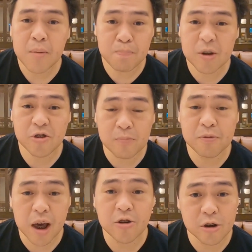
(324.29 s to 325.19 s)
Mixed
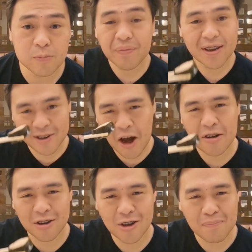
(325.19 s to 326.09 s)
Temptation. Now
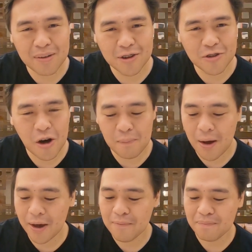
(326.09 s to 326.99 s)
the Japanese
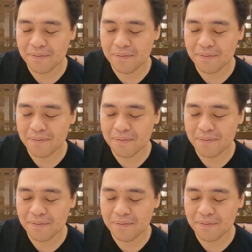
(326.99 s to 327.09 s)
siomai.